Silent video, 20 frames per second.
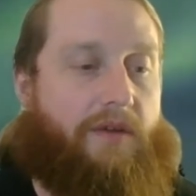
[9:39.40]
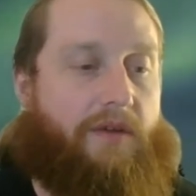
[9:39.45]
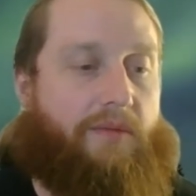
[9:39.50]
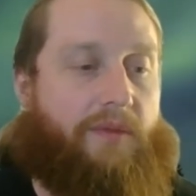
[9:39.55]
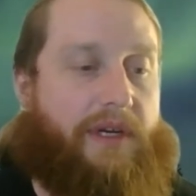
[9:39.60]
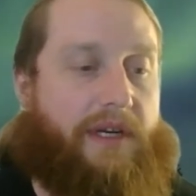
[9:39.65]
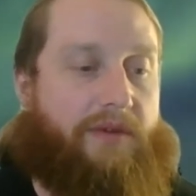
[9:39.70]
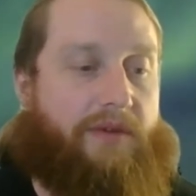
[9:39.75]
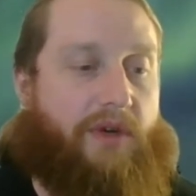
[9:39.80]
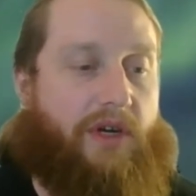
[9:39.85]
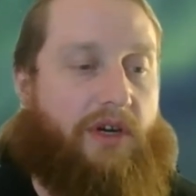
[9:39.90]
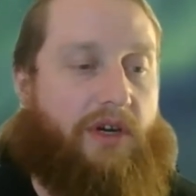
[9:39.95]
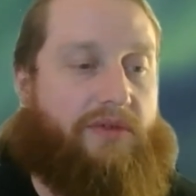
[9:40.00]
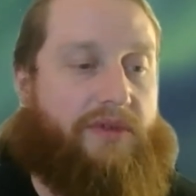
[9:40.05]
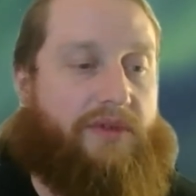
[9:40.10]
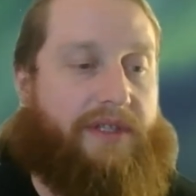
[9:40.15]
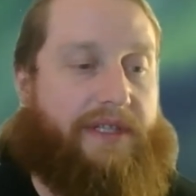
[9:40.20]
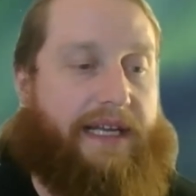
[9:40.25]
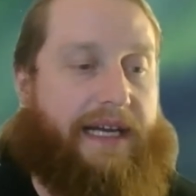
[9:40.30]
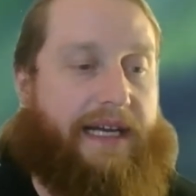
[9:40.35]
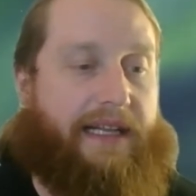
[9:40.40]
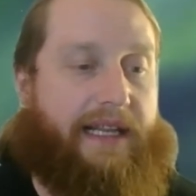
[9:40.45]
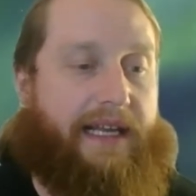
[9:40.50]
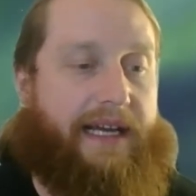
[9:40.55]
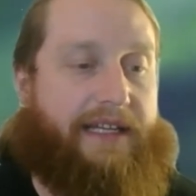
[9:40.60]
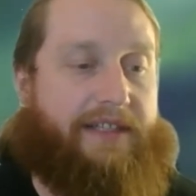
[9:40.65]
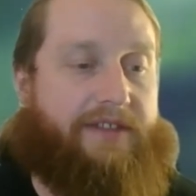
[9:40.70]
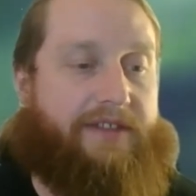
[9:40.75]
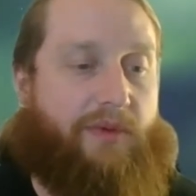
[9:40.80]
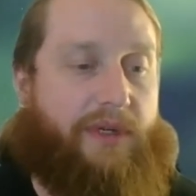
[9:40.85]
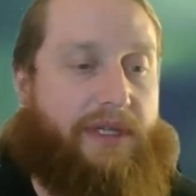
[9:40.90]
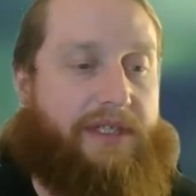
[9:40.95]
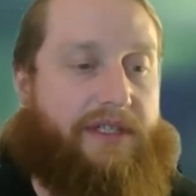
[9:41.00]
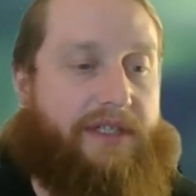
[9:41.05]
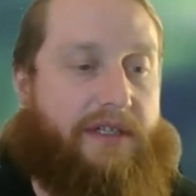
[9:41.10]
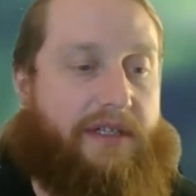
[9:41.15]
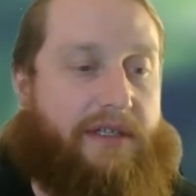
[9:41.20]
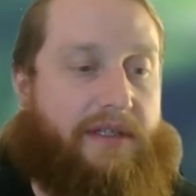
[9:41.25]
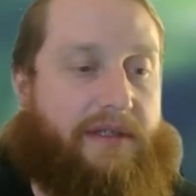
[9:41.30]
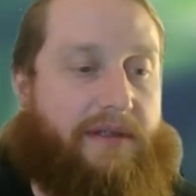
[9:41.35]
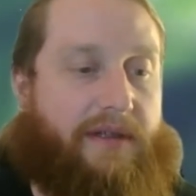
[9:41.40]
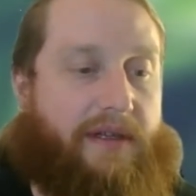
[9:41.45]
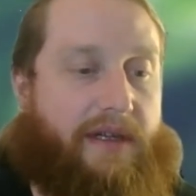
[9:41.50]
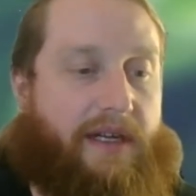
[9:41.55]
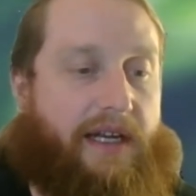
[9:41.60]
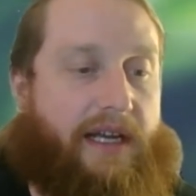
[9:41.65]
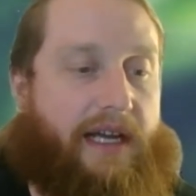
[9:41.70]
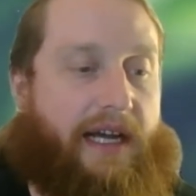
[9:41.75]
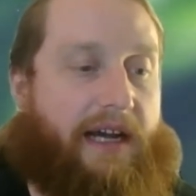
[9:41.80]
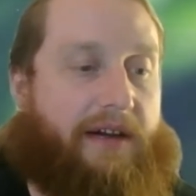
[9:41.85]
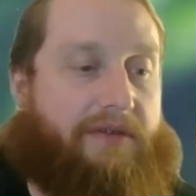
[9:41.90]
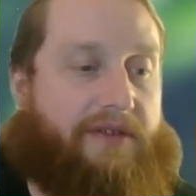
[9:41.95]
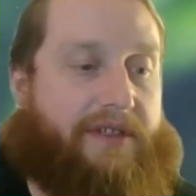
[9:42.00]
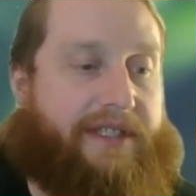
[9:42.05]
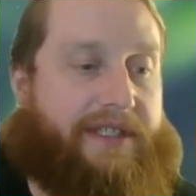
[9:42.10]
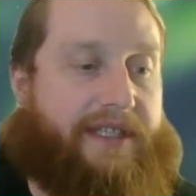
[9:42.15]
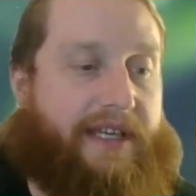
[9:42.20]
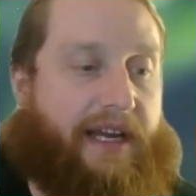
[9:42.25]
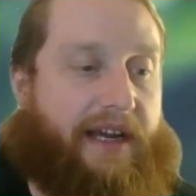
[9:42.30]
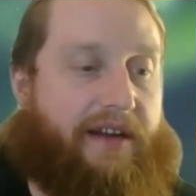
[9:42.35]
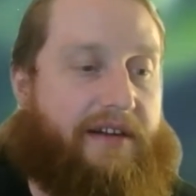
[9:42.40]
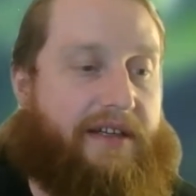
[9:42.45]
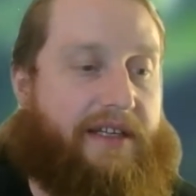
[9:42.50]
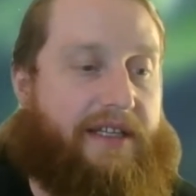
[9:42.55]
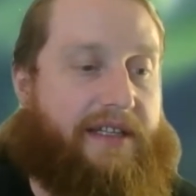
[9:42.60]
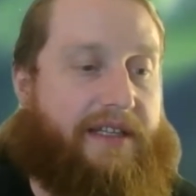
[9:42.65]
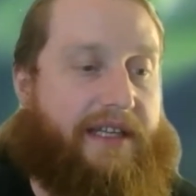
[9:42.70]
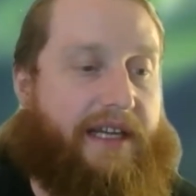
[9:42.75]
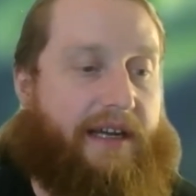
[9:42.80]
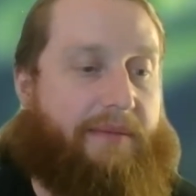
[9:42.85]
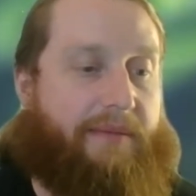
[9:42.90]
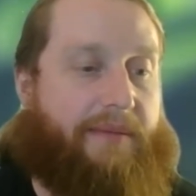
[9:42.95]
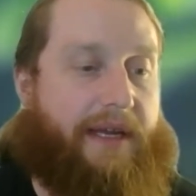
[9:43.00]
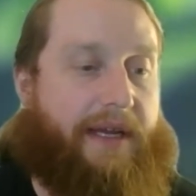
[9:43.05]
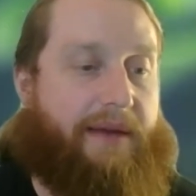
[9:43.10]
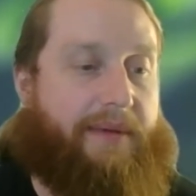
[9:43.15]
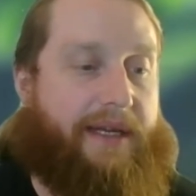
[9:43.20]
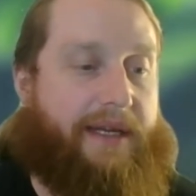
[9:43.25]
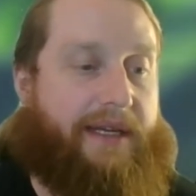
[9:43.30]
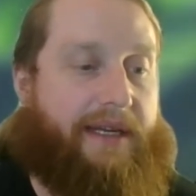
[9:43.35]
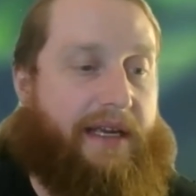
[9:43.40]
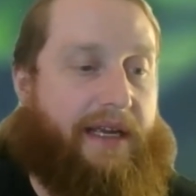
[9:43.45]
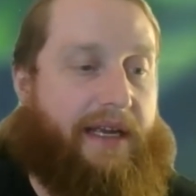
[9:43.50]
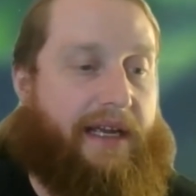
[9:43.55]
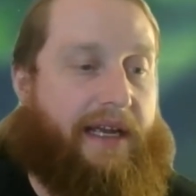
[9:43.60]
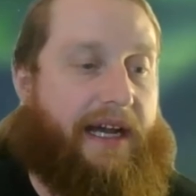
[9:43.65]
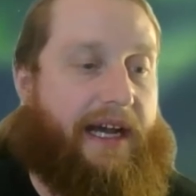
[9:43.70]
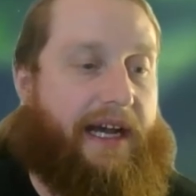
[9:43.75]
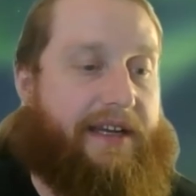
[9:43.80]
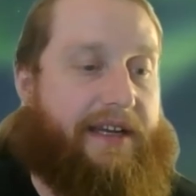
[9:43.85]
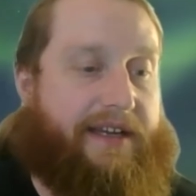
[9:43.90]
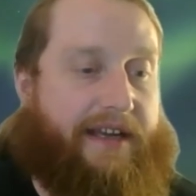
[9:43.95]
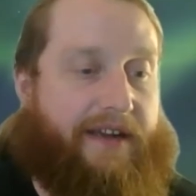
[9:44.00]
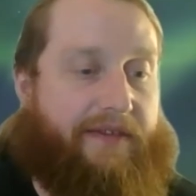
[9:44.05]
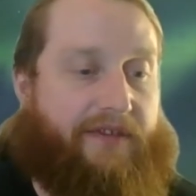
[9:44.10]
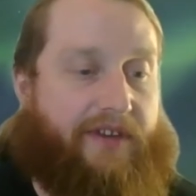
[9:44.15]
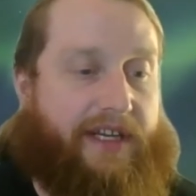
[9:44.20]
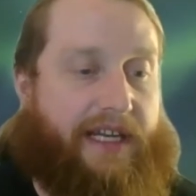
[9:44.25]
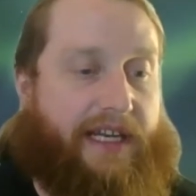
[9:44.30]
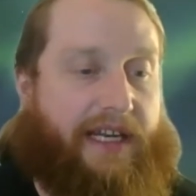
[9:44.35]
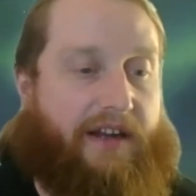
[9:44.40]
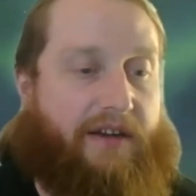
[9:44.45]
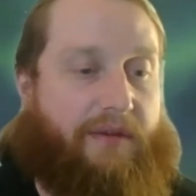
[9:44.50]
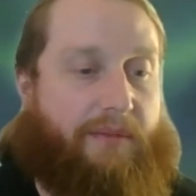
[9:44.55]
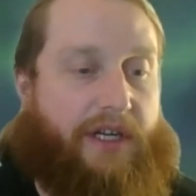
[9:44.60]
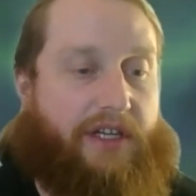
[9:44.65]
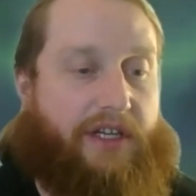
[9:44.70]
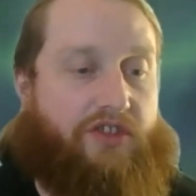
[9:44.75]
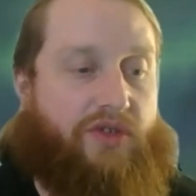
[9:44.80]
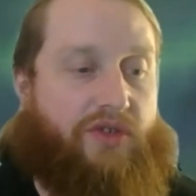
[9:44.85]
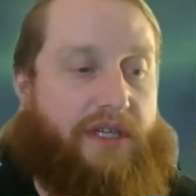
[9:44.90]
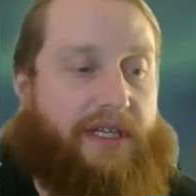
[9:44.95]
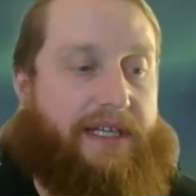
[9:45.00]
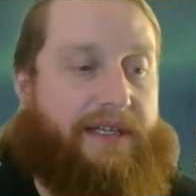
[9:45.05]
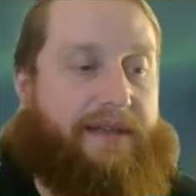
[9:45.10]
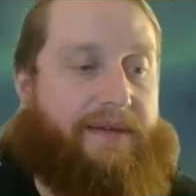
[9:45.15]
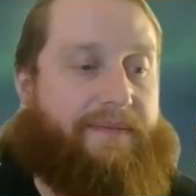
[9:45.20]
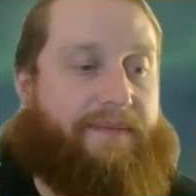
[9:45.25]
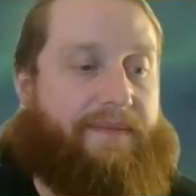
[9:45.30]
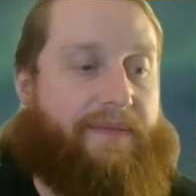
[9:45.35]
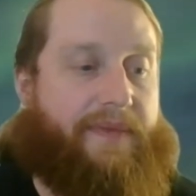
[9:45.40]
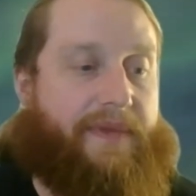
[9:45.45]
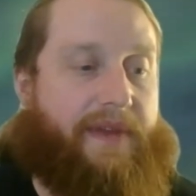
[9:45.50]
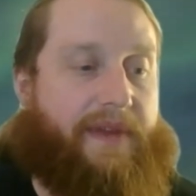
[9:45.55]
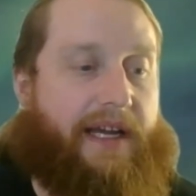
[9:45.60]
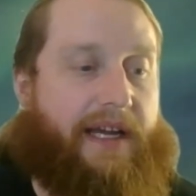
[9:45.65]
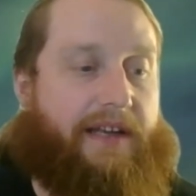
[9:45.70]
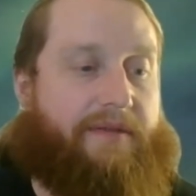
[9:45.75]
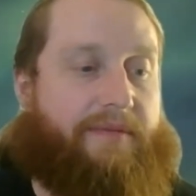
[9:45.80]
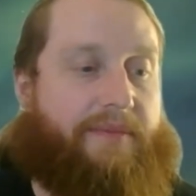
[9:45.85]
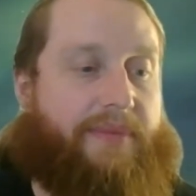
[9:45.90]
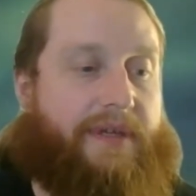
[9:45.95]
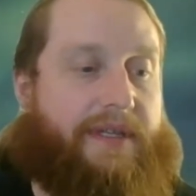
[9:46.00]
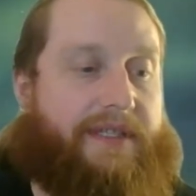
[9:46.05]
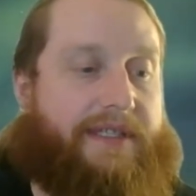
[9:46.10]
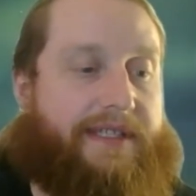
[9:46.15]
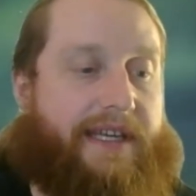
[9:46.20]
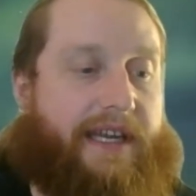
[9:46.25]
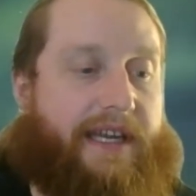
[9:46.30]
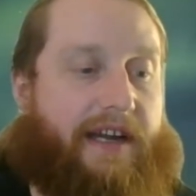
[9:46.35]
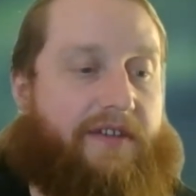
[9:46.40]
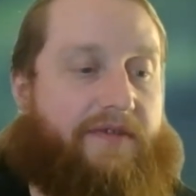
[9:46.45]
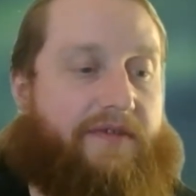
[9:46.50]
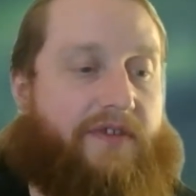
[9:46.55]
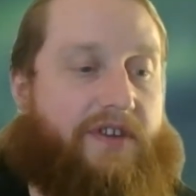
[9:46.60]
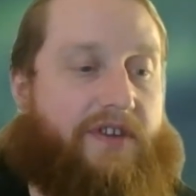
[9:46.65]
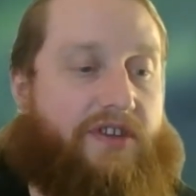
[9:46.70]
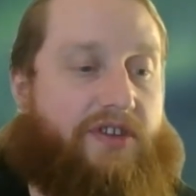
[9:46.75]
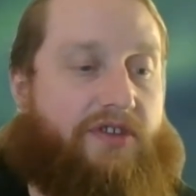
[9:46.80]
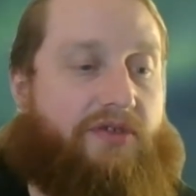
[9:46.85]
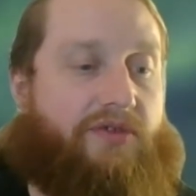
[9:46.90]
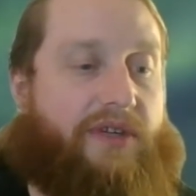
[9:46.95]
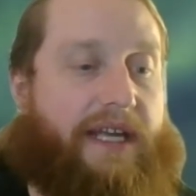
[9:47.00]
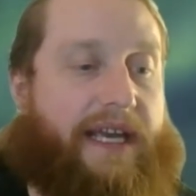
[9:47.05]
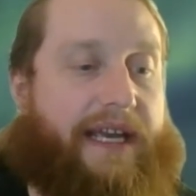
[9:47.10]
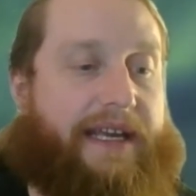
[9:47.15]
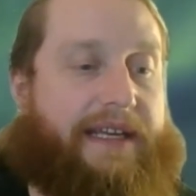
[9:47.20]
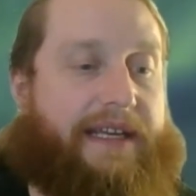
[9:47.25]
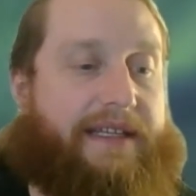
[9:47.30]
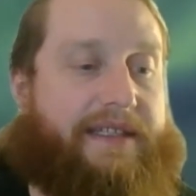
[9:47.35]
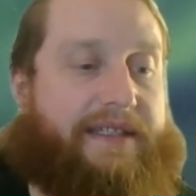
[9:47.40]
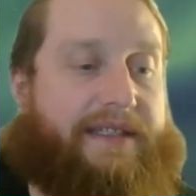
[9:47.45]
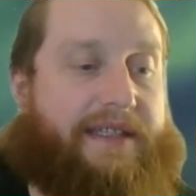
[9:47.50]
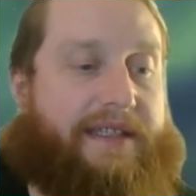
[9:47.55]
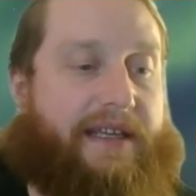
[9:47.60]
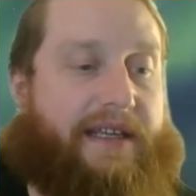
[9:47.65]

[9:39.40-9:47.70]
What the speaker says: When I wrote that last winter, I was scared and thought maybe I'd never get out of my tree. I'd been scared for 2 days,